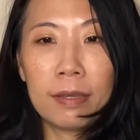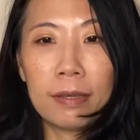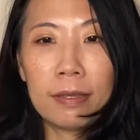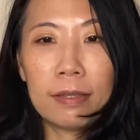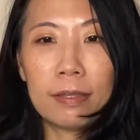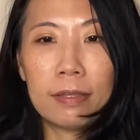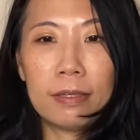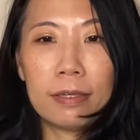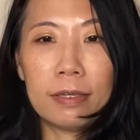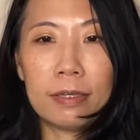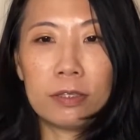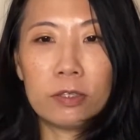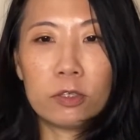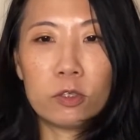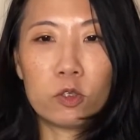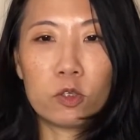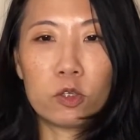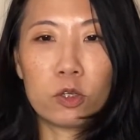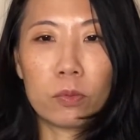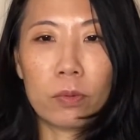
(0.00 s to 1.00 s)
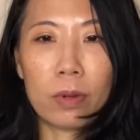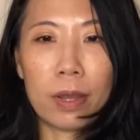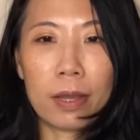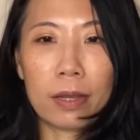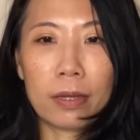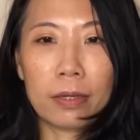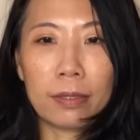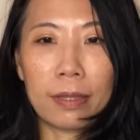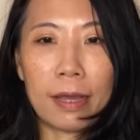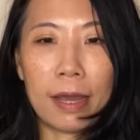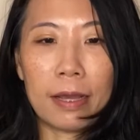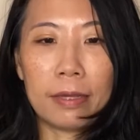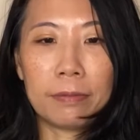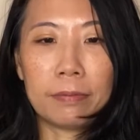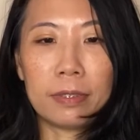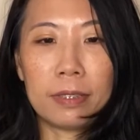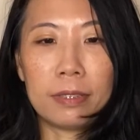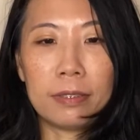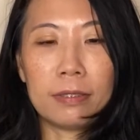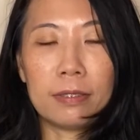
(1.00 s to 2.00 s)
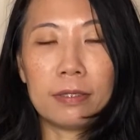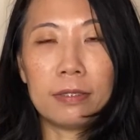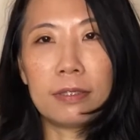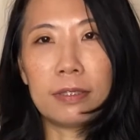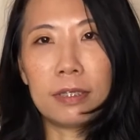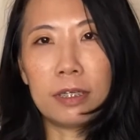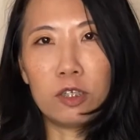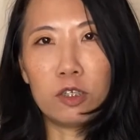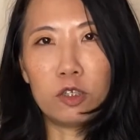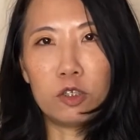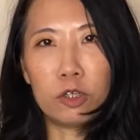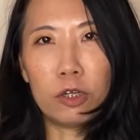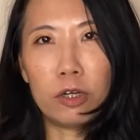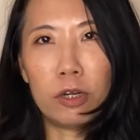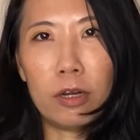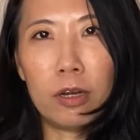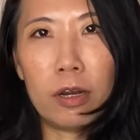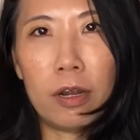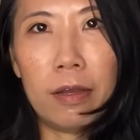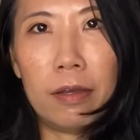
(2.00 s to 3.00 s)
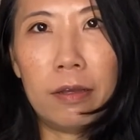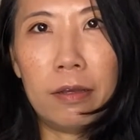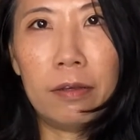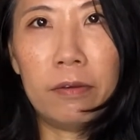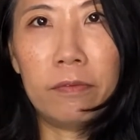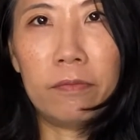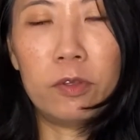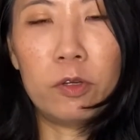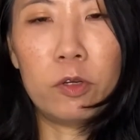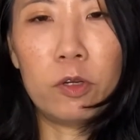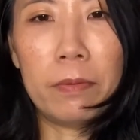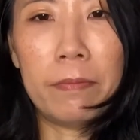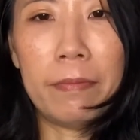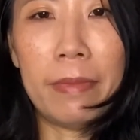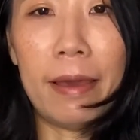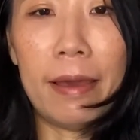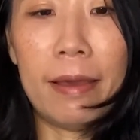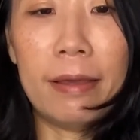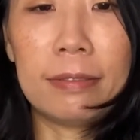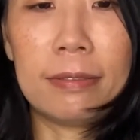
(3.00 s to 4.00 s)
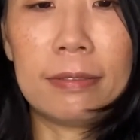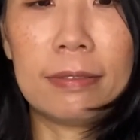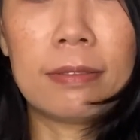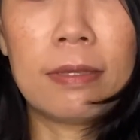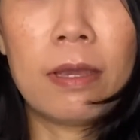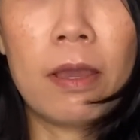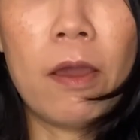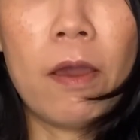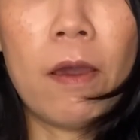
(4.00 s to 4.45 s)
This turret clasp is the signature of the Hermes